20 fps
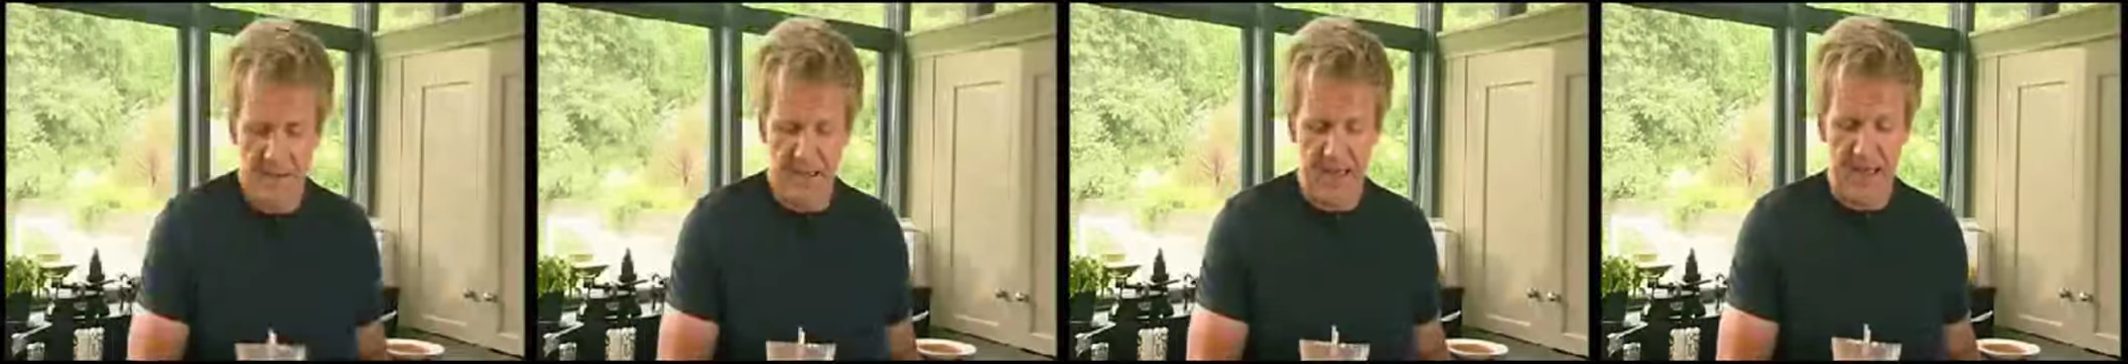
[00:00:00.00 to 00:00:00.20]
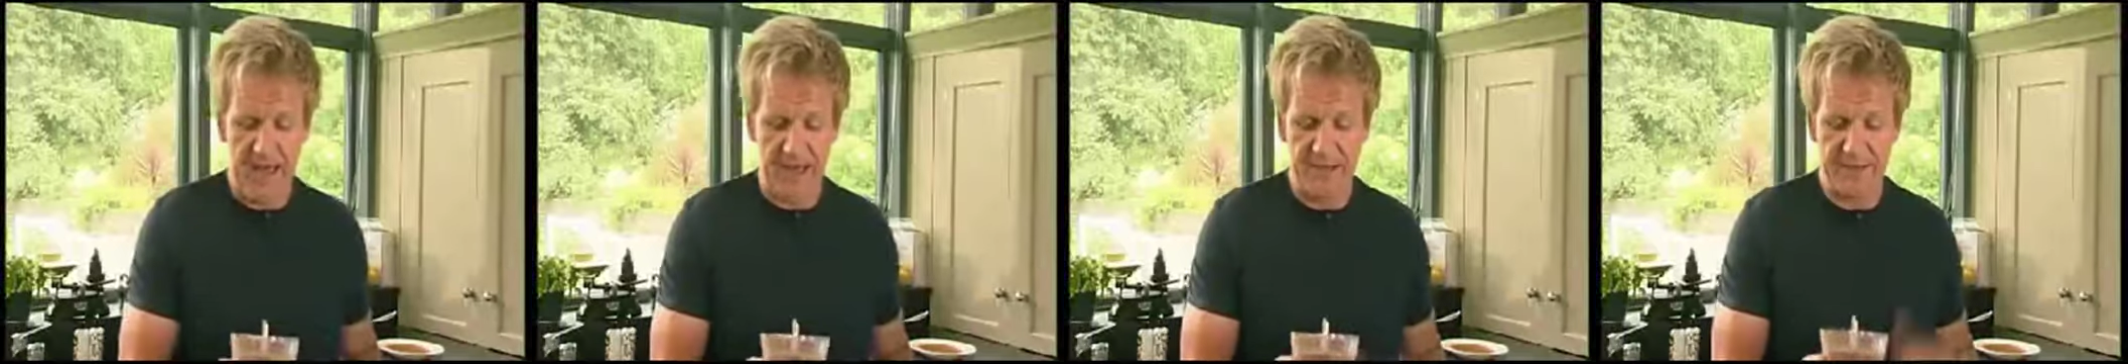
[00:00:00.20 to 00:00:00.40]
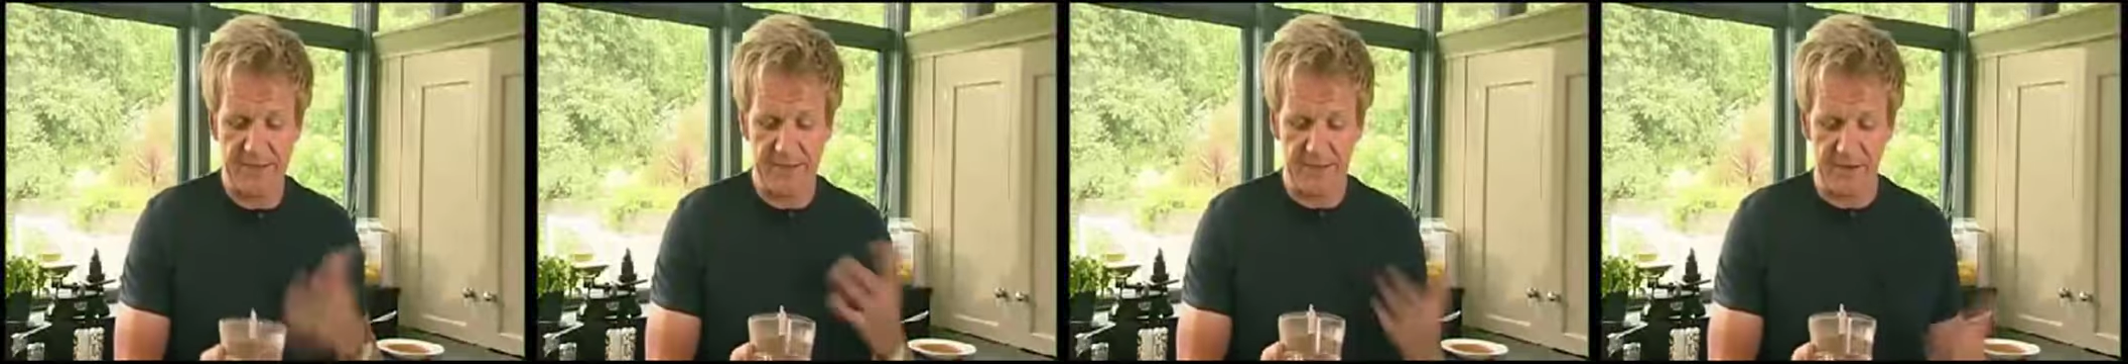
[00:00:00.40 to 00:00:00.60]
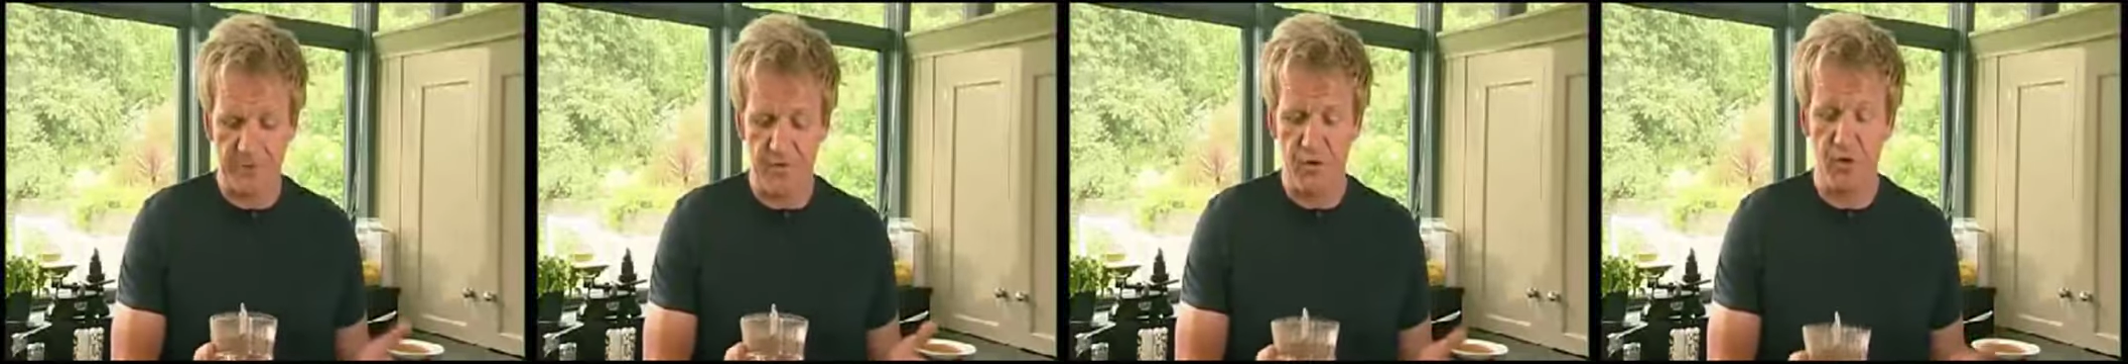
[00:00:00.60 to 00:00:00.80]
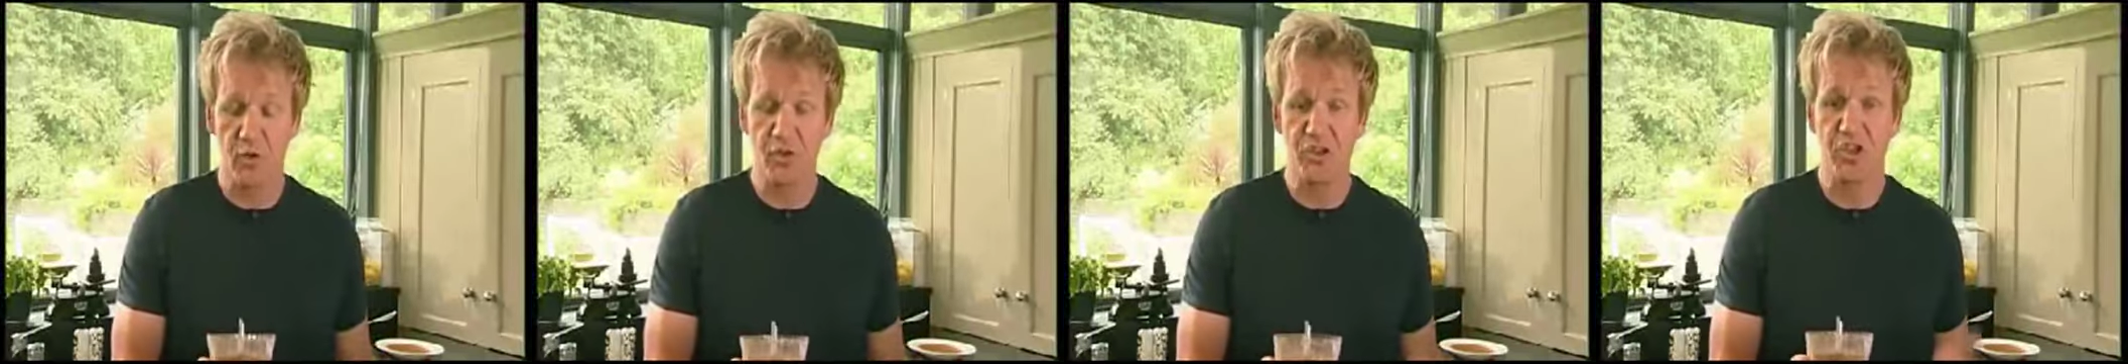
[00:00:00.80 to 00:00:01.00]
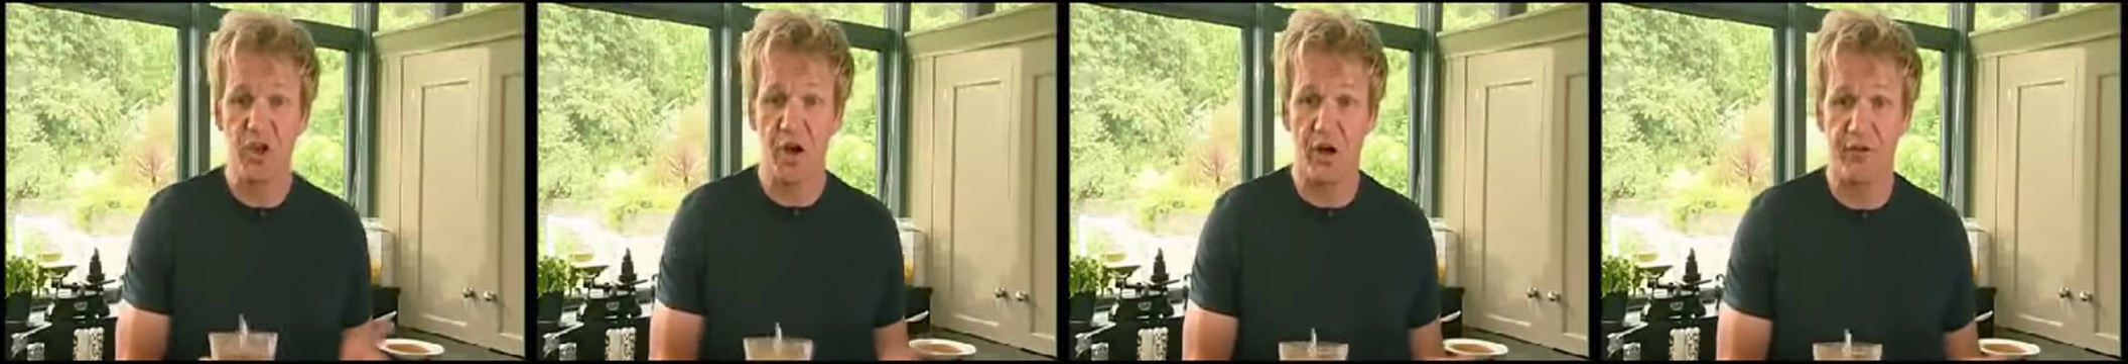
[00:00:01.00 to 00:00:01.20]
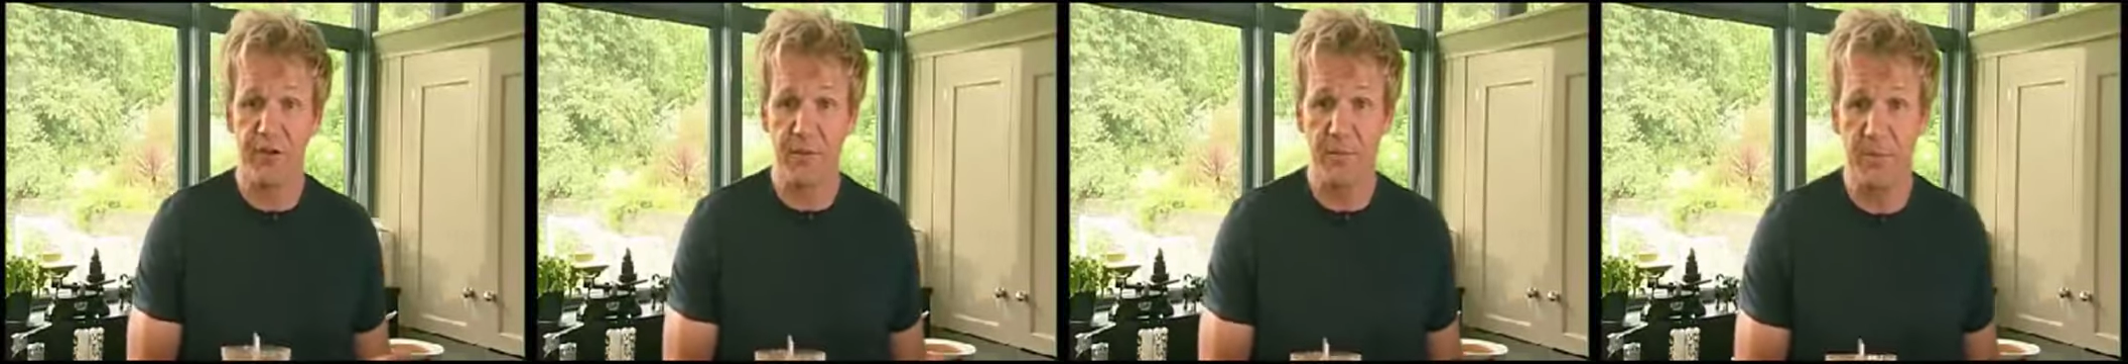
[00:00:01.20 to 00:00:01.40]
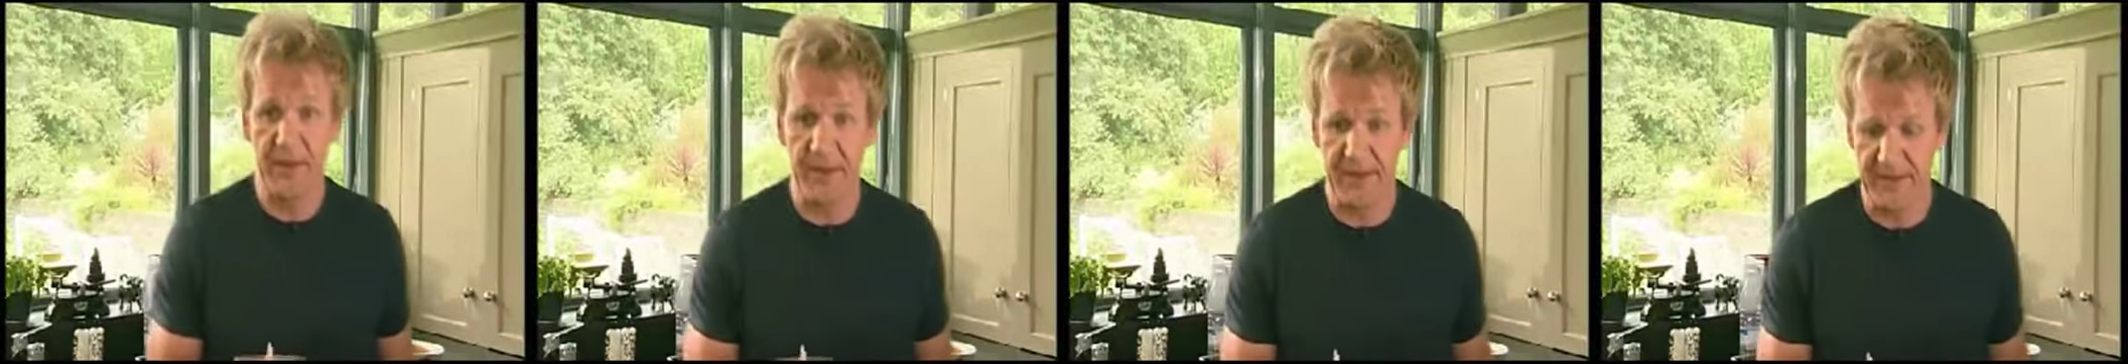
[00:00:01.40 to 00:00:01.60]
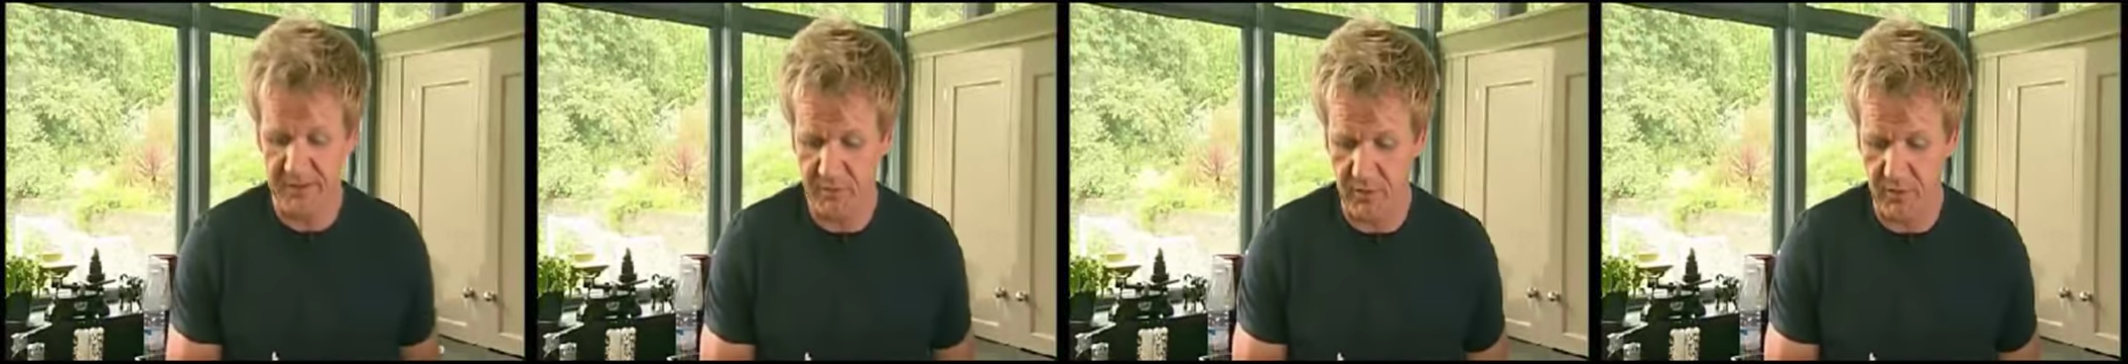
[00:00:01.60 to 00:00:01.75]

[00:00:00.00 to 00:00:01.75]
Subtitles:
and of course coffee beans,